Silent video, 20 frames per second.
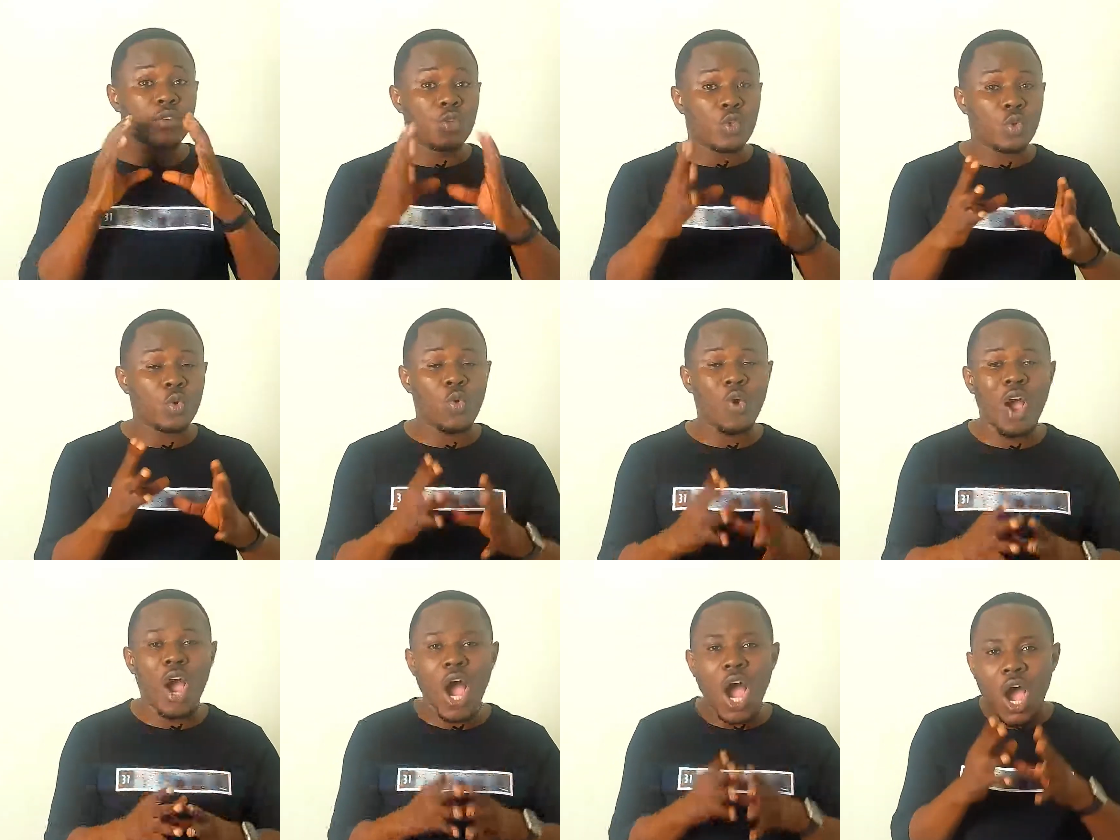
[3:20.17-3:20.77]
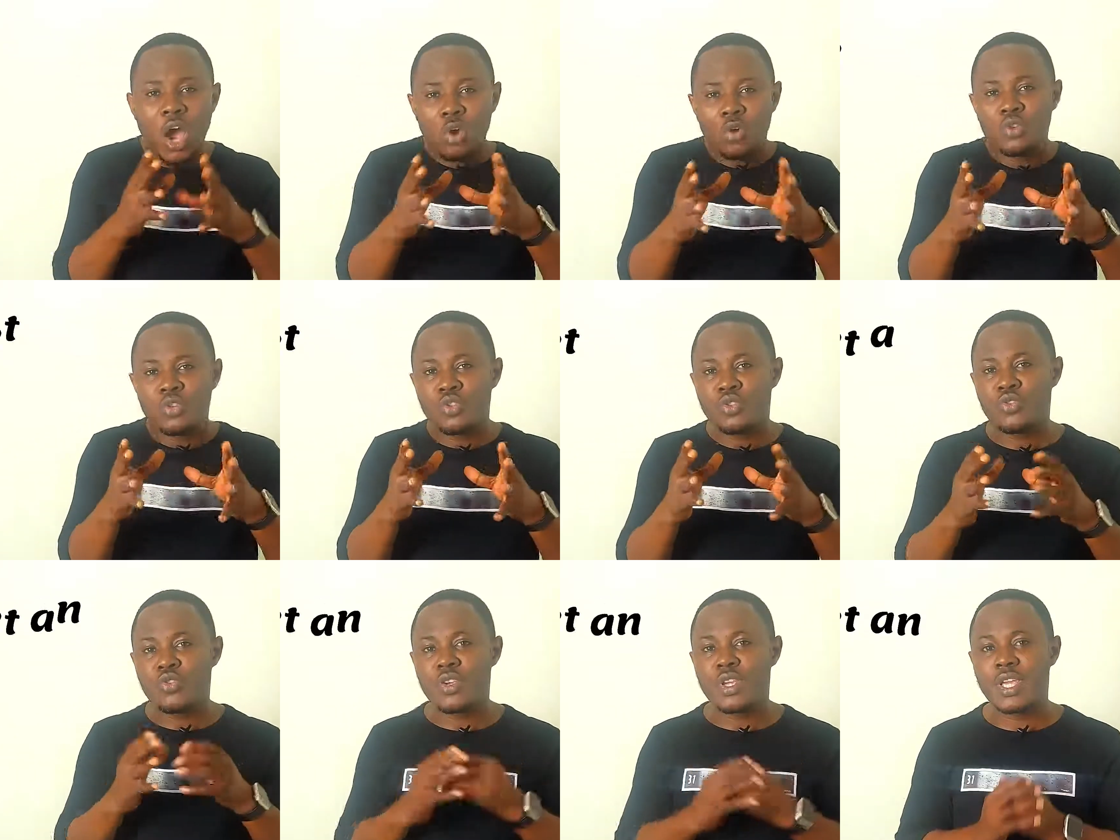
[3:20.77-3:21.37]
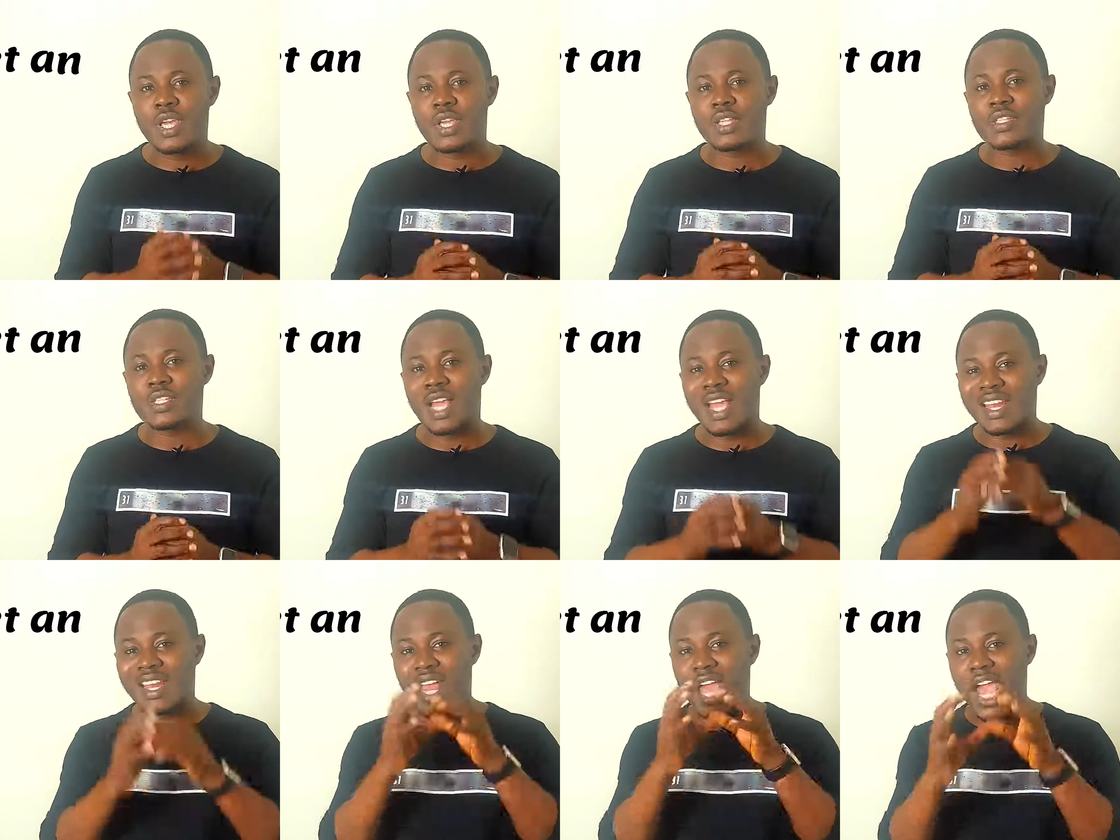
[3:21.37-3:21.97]
So, how do you
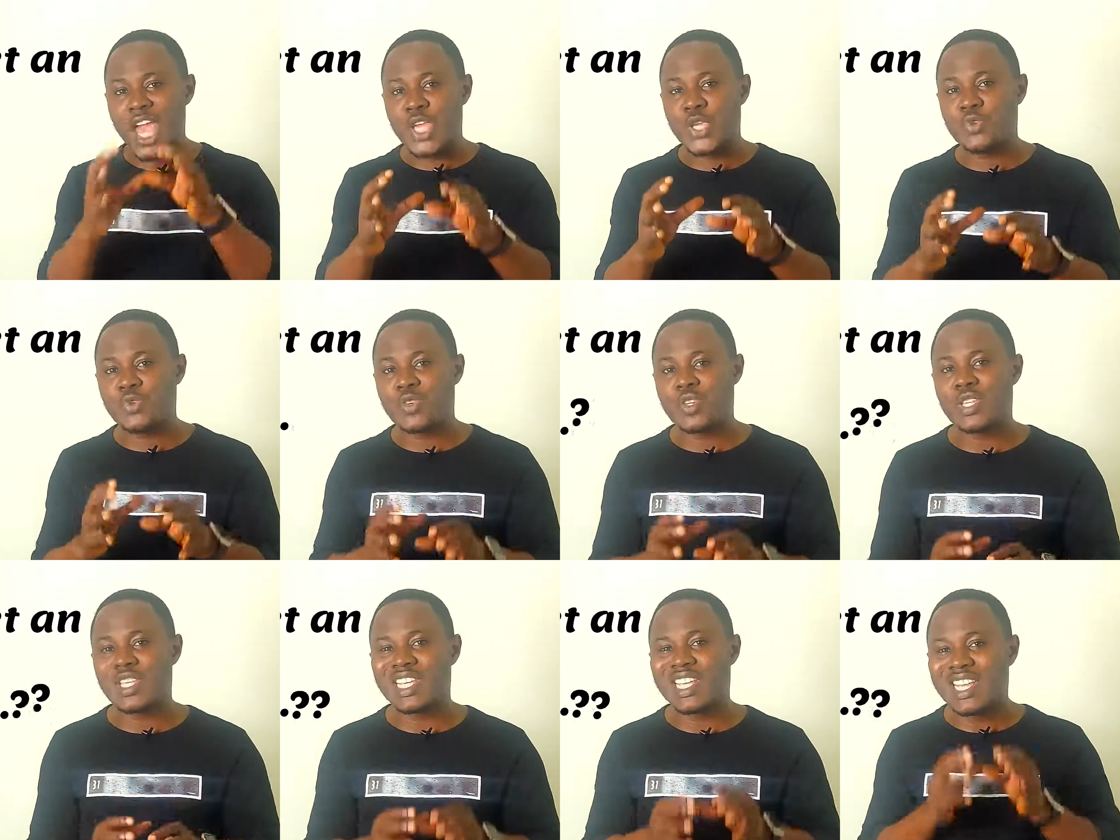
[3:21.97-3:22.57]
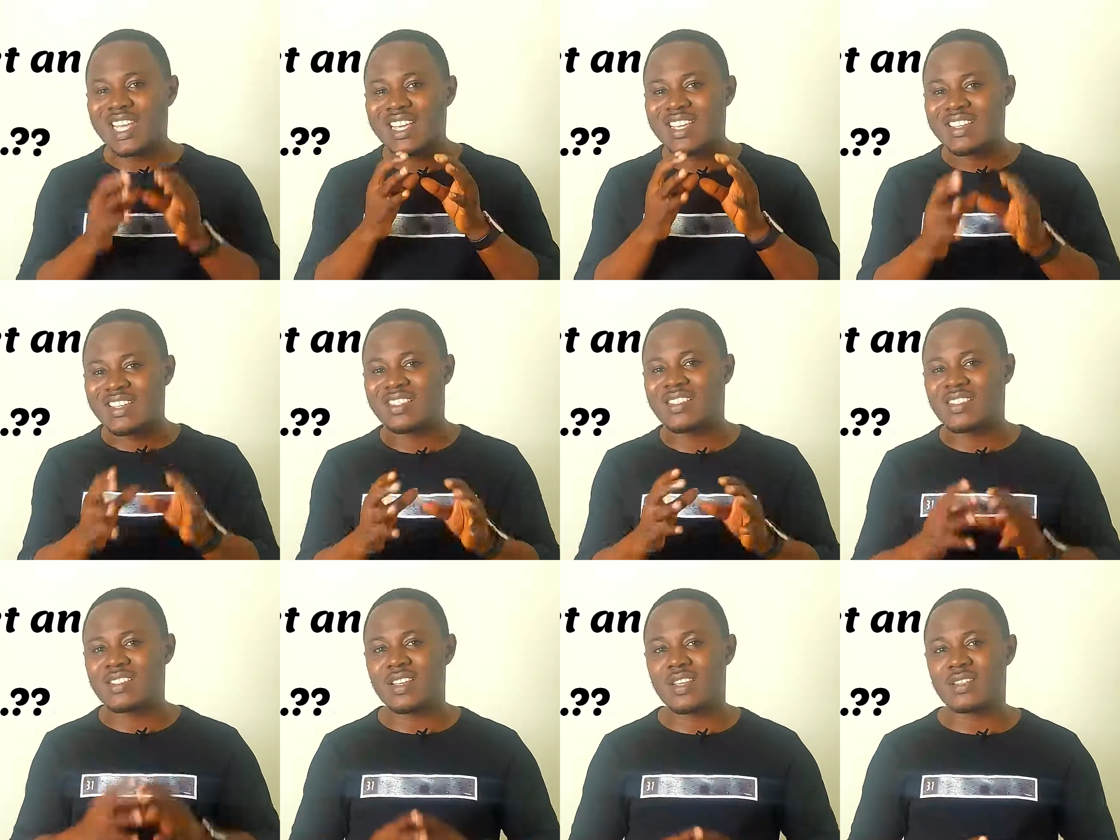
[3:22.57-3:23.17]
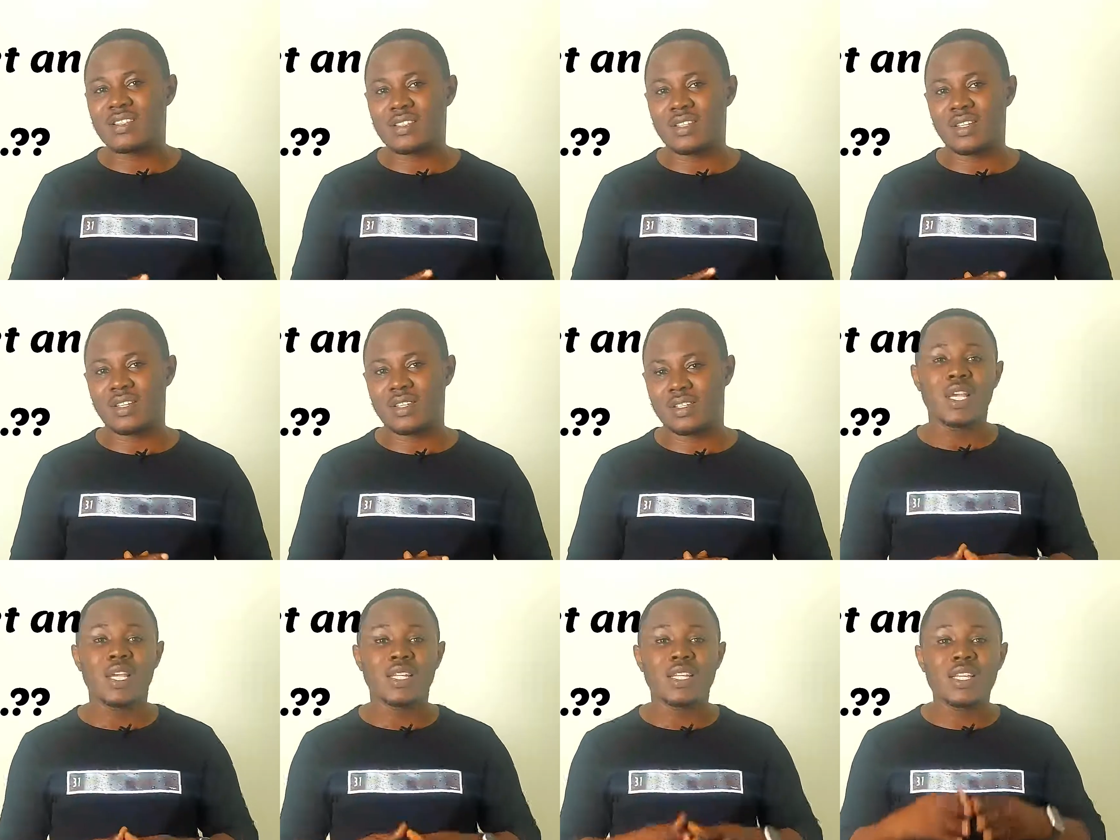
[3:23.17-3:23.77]
get an IUD inserted?